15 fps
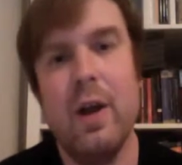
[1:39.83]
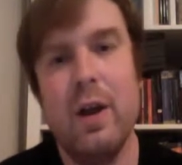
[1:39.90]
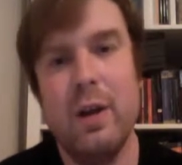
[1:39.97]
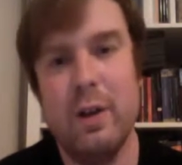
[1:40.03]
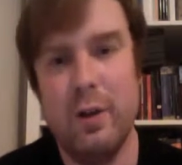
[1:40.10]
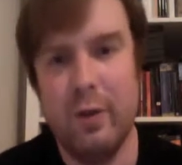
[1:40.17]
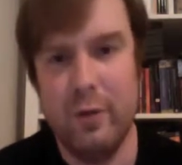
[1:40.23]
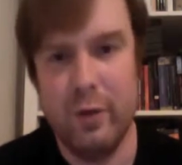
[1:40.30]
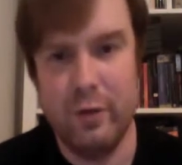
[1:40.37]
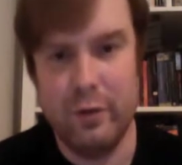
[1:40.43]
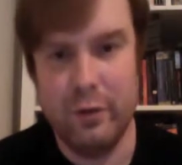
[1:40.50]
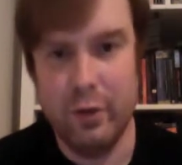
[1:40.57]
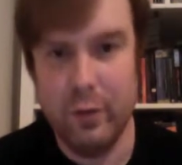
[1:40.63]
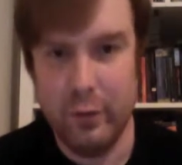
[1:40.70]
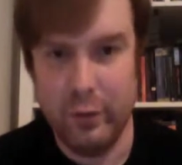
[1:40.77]
you know, their
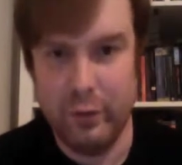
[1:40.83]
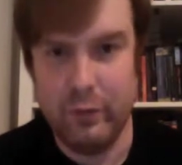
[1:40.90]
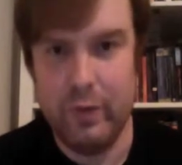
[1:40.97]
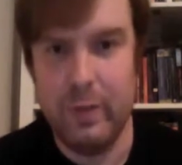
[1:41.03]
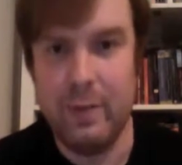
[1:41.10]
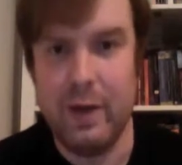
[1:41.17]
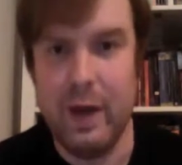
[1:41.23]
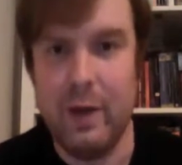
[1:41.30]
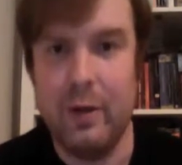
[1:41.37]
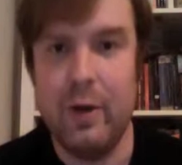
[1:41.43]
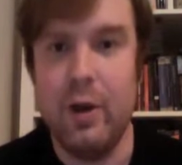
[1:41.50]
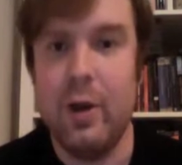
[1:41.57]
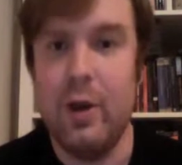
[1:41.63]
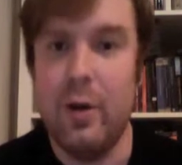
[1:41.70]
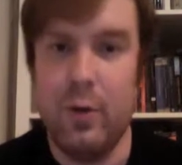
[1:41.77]
soul was ripped out
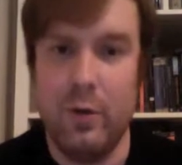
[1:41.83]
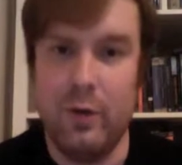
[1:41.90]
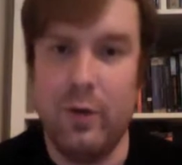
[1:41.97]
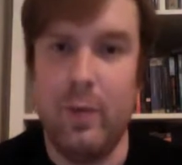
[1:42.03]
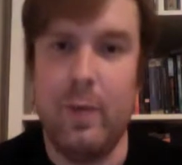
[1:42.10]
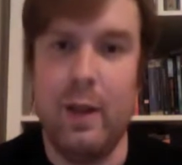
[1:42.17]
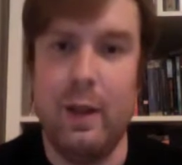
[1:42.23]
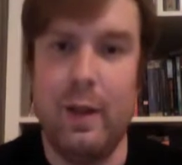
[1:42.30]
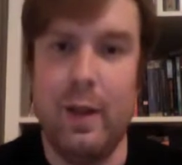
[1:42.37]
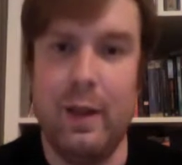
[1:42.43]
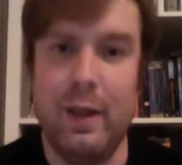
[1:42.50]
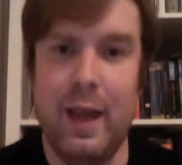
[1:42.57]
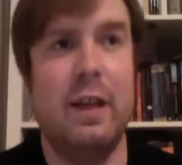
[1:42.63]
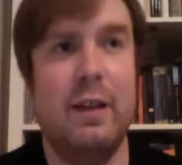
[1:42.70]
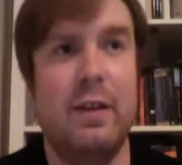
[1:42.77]
or something like
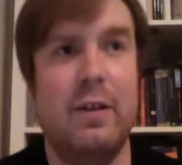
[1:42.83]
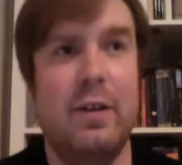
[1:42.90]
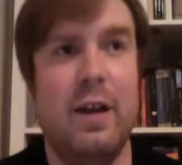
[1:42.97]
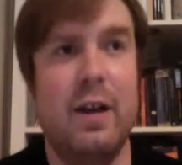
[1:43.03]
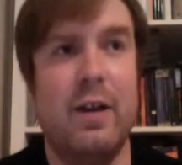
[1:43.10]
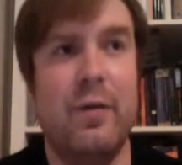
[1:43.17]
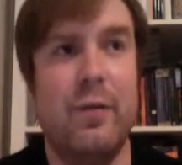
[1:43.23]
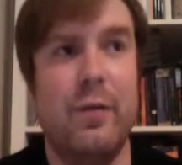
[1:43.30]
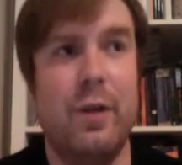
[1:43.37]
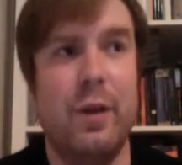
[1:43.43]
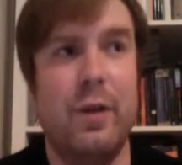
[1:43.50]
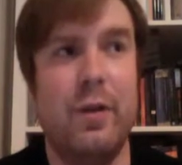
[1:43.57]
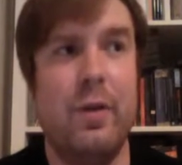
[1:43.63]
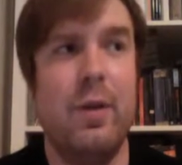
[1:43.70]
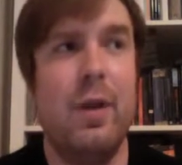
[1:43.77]
that. They're kind of
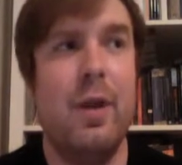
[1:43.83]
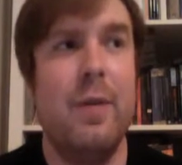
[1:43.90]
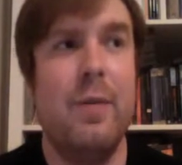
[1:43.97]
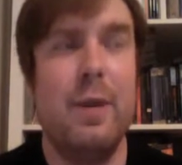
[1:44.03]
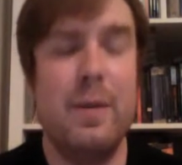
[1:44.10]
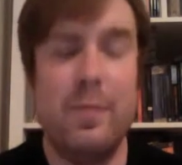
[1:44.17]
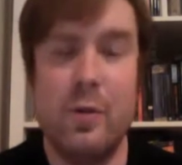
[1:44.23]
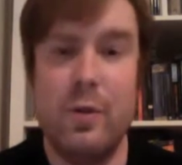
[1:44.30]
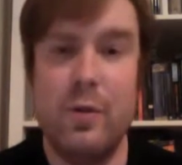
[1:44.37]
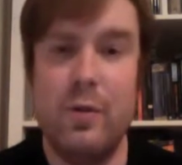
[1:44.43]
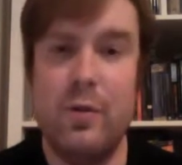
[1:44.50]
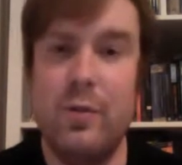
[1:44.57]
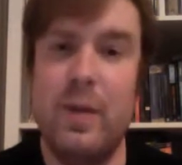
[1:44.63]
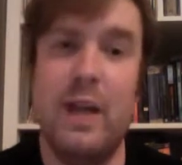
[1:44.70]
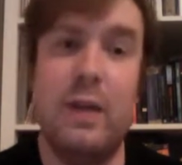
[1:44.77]
real people
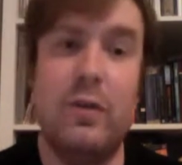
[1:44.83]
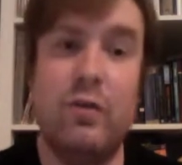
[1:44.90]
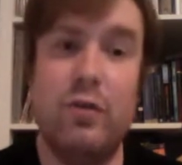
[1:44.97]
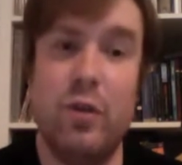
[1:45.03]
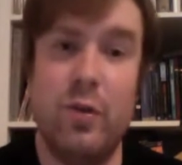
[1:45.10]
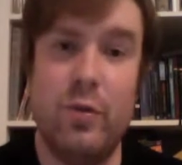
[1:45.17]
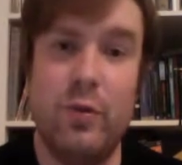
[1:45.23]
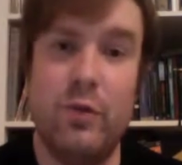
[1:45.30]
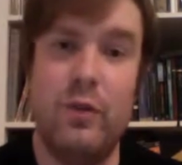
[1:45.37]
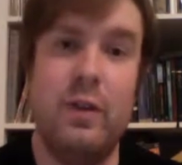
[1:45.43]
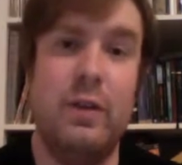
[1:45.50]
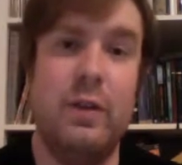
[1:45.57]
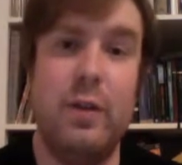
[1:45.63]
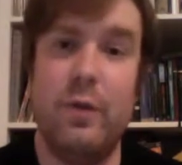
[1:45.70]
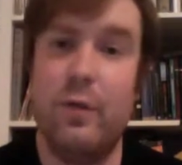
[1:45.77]
who make jokes
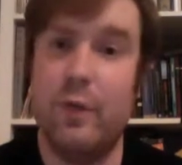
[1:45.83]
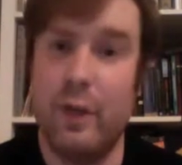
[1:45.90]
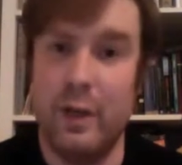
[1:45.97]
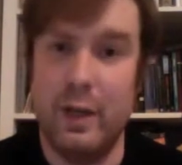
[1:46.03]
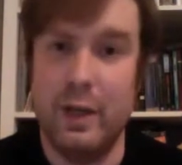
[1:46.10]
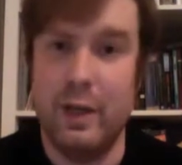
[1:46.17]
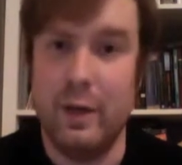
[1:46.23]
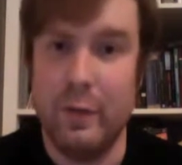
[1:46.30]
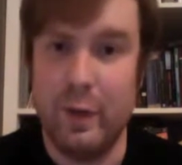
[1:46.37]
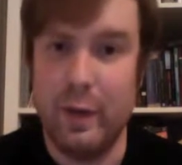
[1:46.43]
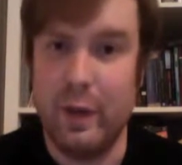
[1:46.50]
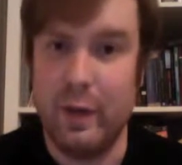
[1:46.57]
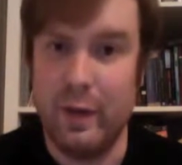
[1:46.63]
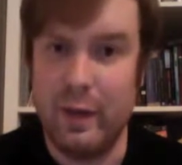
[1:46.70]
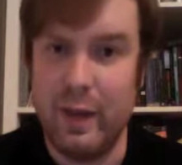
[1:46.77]
and they're funny and
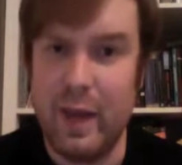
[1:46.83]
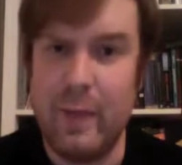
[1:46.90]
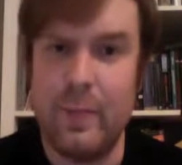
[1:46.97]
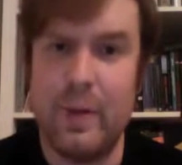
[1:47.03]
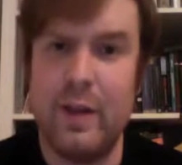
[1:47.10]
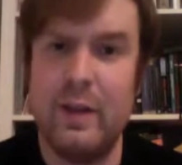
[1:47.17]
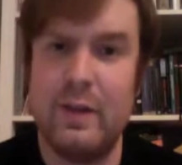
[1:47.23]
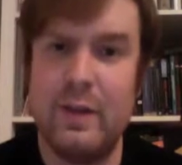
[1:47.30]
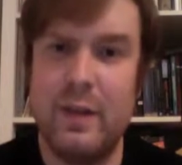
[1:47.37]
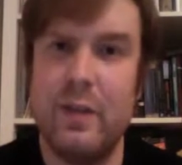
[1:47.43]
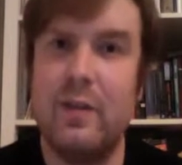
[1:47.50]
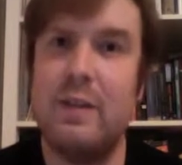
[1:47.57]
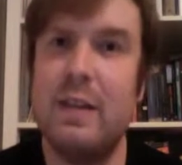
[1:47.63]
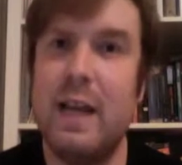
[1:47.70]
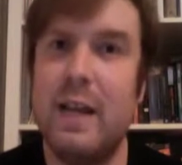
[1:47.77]
everything like that, but it
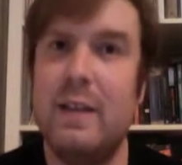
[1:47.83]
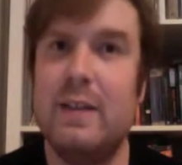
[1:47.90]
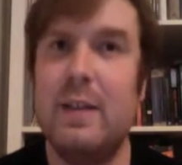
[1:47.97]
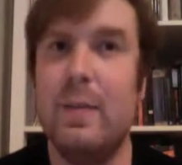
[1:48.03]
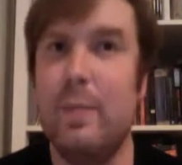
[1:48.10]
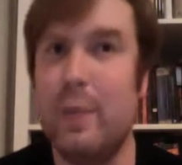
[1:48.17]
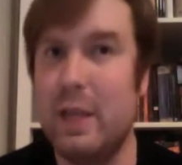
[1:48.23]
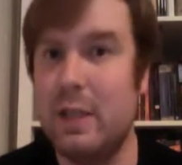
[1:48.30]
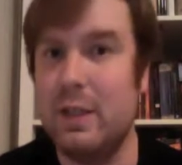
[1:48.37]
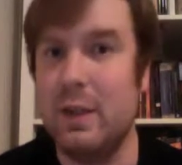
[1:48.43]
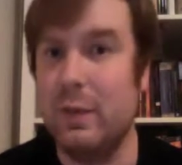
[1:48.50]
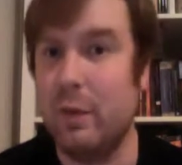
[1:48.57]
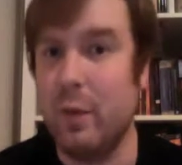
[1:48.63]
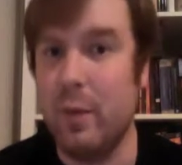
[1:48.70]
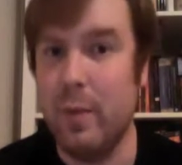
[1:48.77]
still takes the beats
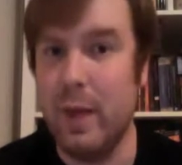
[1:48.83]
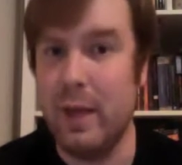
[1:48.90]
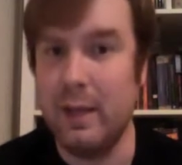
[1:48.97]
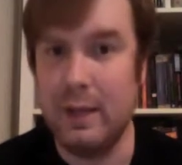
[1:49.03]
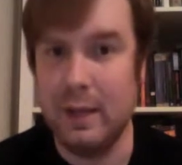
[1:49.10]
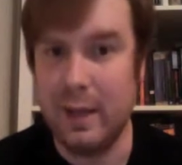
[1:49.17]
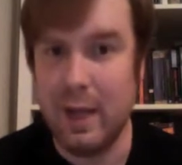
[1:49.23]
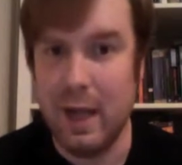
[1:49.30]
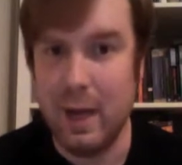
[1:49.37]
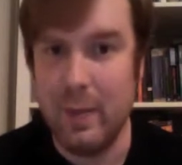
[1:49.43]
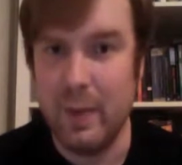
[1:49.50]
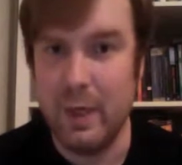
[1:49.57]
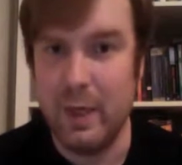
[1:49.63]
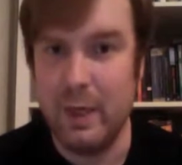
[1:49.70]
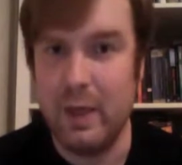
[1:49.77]
of a romantic
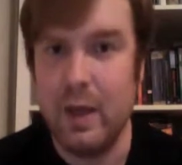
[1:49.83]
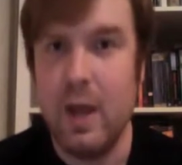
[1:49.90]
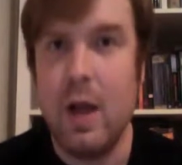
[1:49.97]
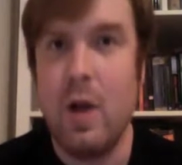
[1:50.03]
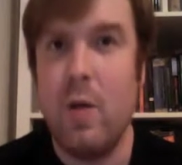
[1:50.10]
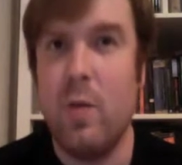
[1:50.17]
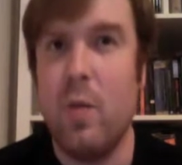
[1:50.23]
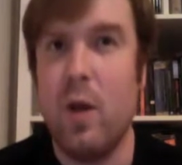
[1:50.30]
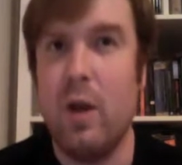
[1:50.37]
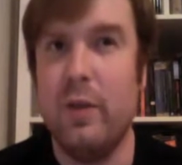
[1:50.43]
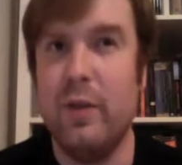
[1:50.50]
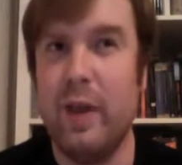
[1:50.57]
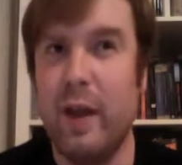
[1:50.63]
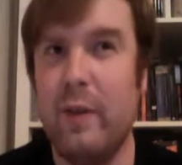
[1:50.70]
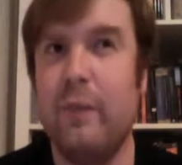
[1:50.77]
comedy while
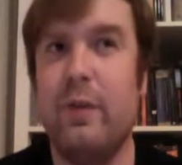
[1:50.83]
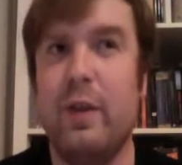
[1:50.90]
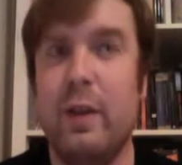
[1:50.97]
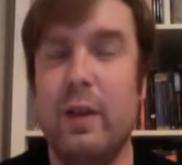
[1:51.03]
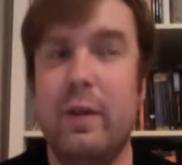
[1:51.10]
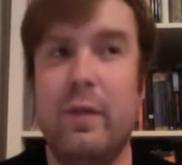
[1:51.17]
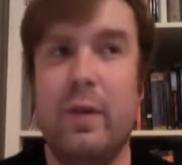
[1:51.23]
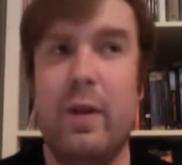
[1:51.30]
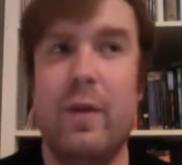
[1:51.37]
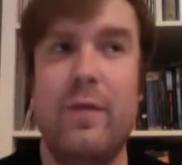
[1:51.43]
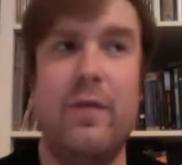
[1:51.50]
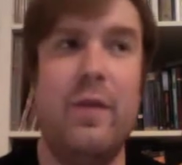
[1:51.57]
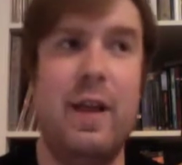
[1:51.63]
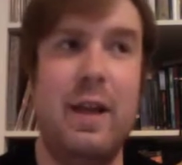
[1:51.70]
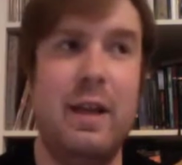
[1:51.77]
not feeling very
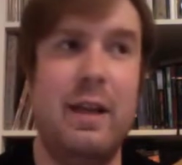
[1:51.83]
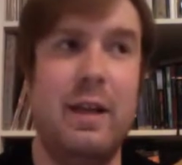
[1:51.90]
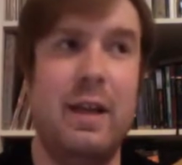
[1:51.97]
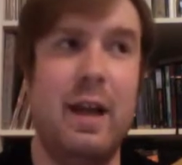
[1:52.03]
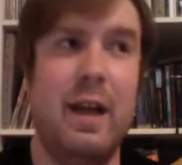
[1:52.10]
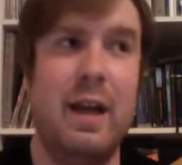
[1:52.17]
fake and